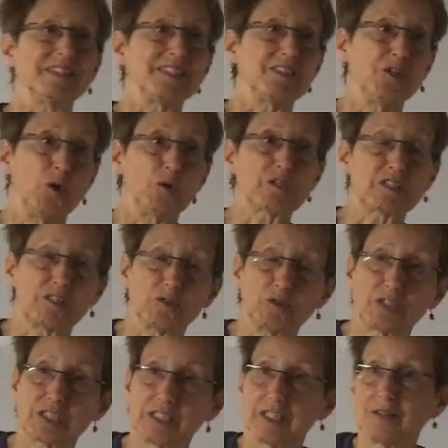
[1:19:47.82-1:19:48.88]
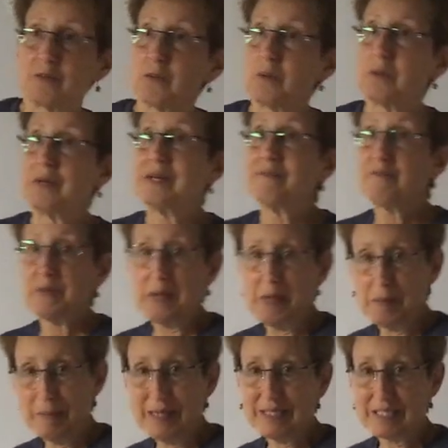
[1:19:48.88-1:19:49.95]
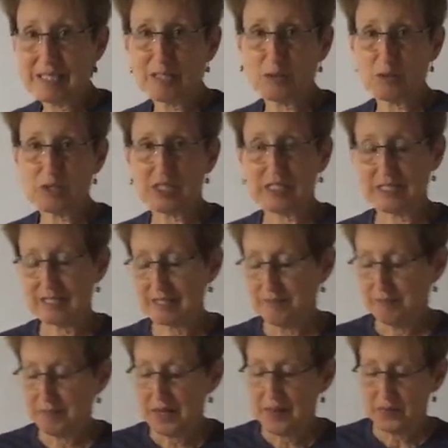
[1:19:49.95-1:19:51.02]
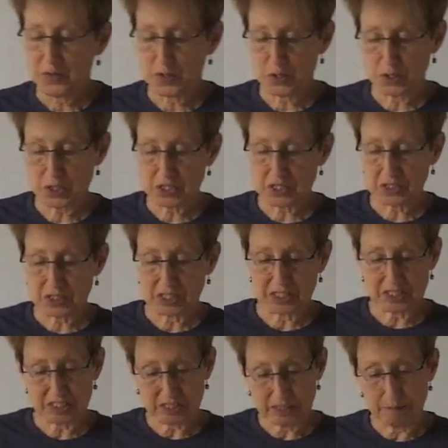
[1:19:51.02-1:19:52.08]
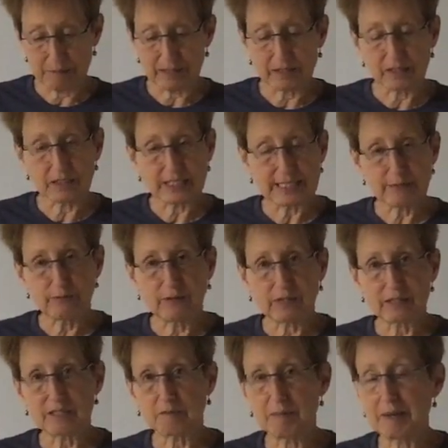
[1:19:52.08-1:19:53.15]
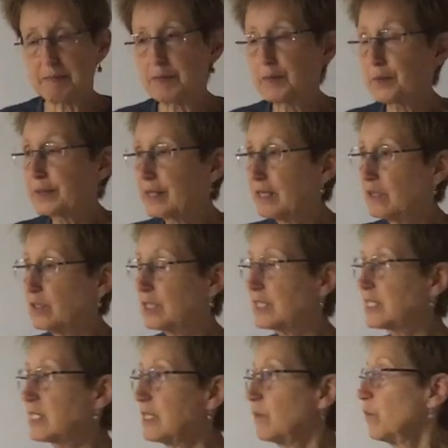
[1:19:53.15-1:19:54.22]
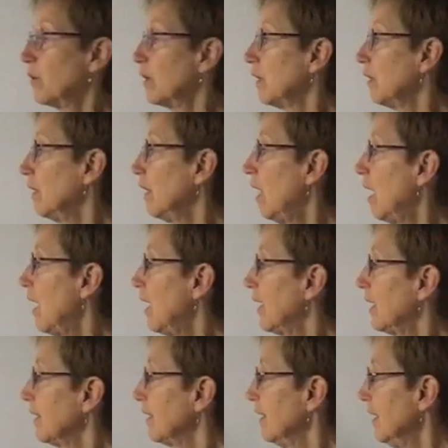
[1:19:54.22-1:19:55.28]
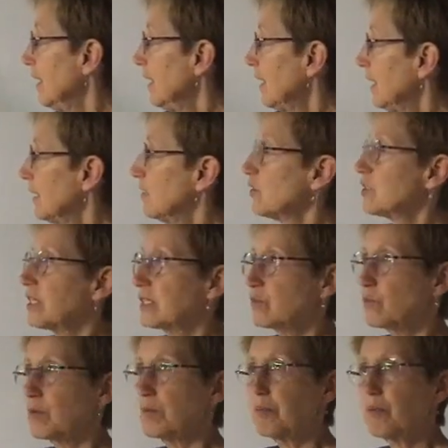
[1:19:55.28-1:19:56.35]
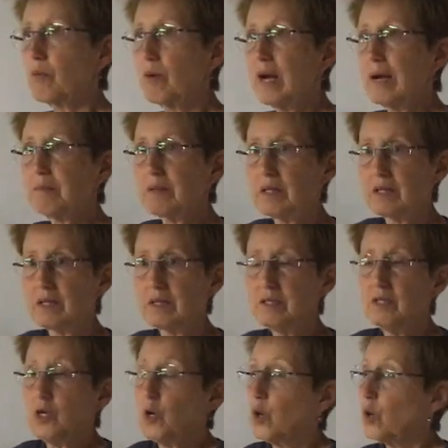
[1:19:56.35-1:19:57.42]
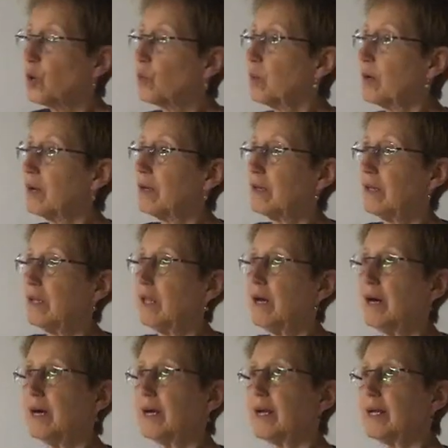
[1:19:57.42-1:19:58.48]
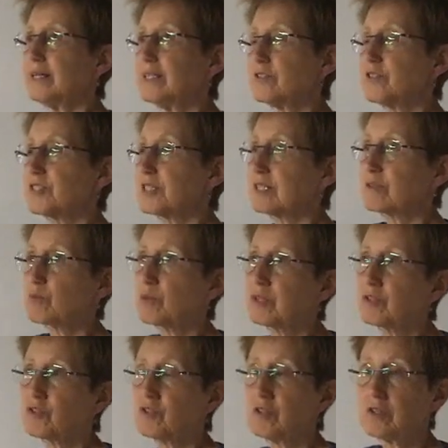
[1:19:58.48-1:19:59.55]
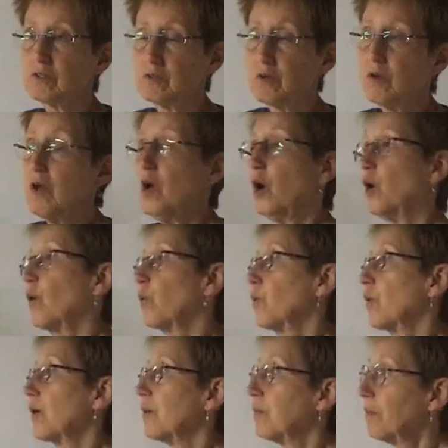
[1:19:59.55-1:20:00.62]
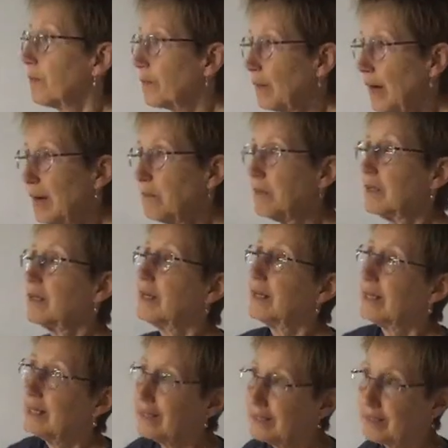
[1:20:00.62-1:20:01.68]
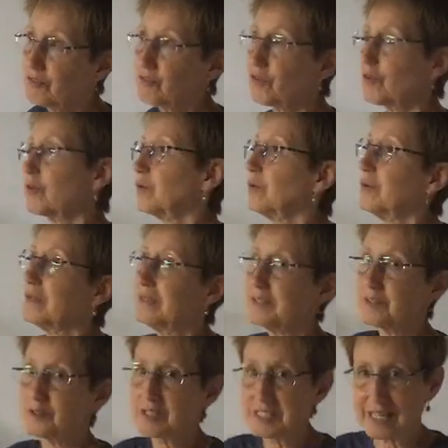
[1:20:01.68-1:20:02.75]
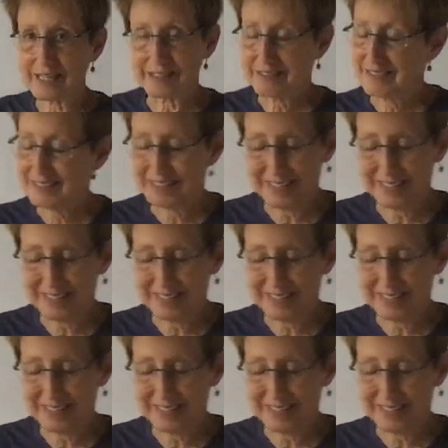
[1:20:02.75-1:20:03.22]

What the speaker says: no solution or an infinite amount of solutions. It's going to be a little different because maybe we're going to look to see where a line intersects with a parabola, or where a line intersects with a circle, or where a parabola and a circle intersect.